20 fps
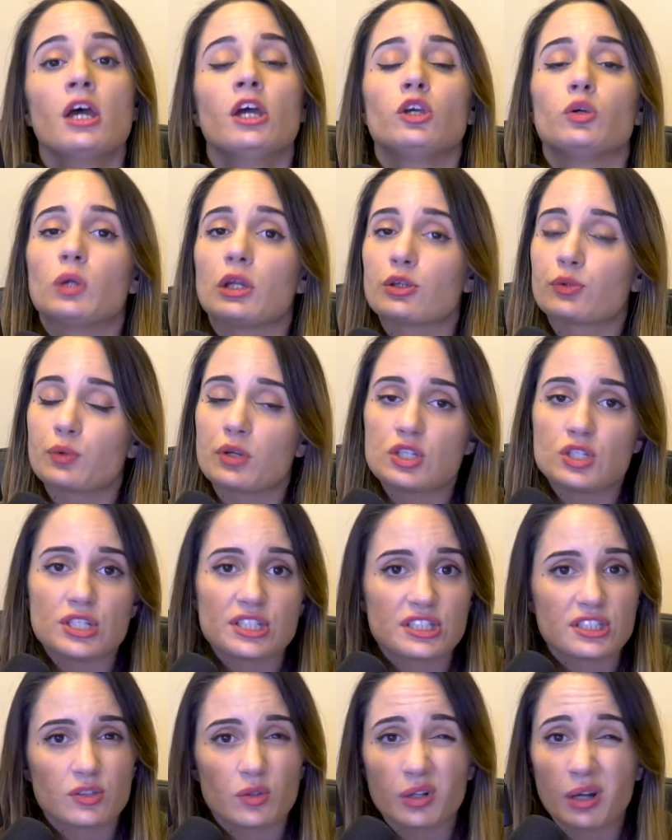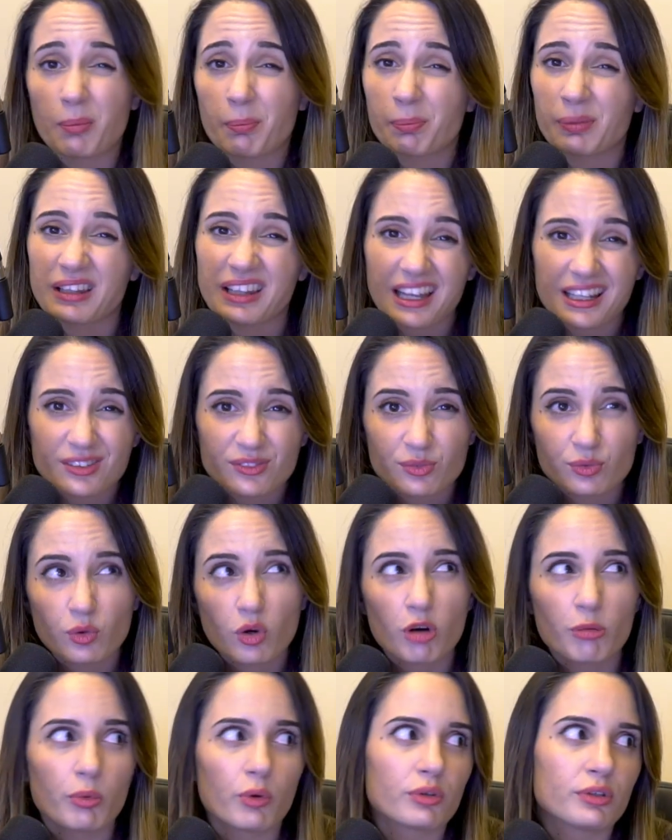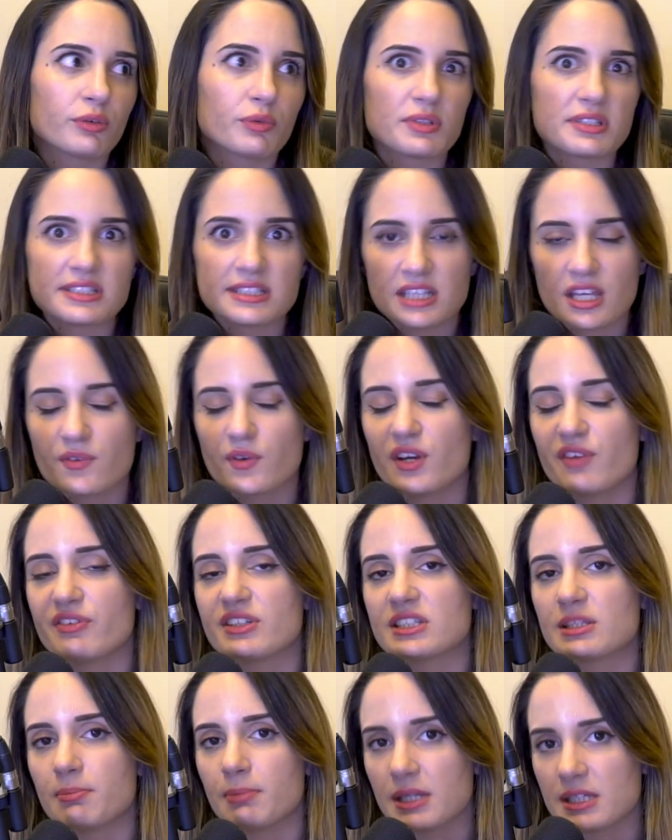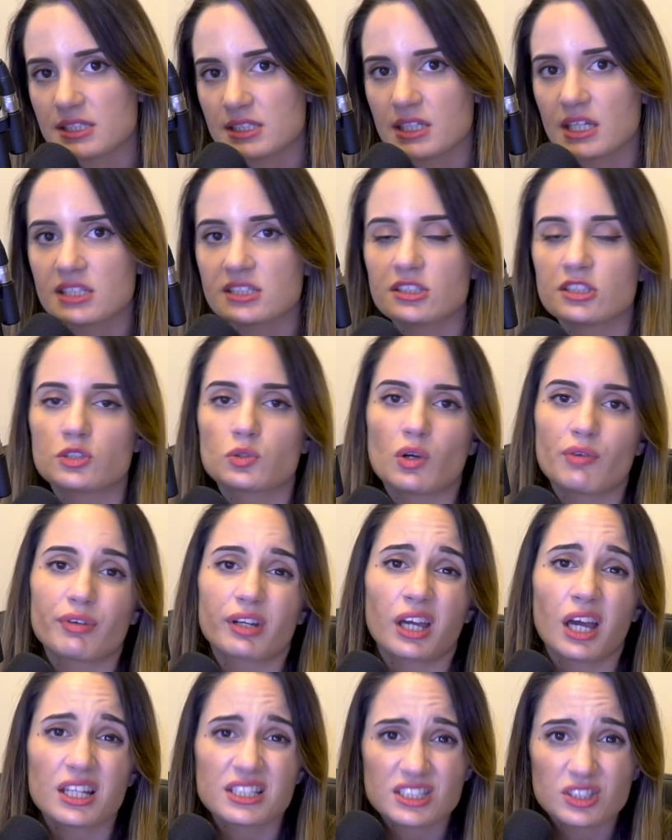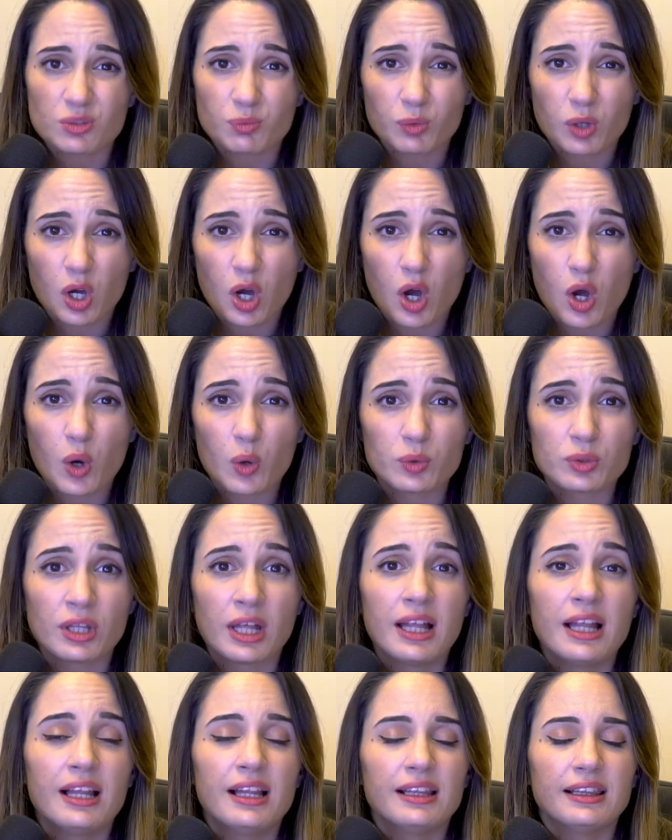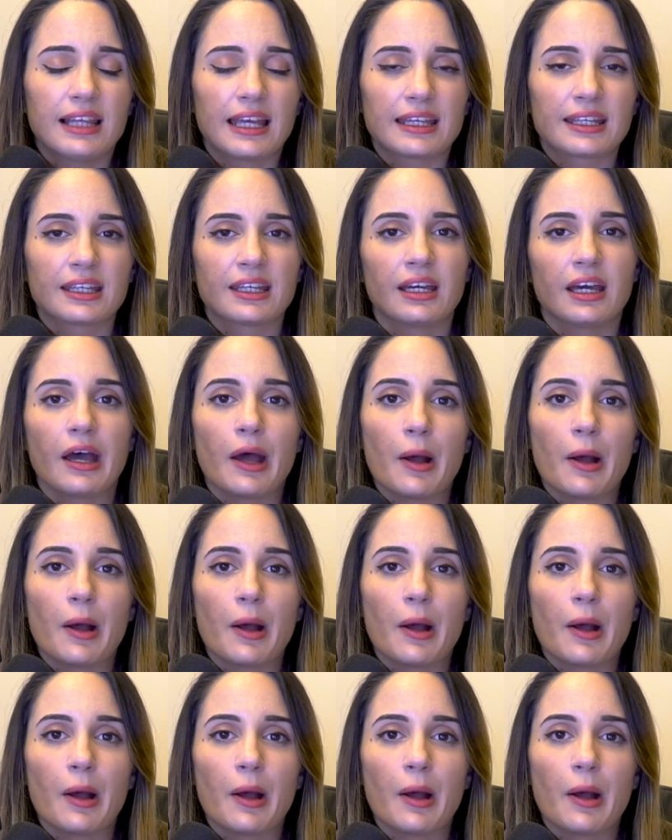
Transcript: You need to register on a platform, or the receiver, if it's a business, needs to have a custom code, like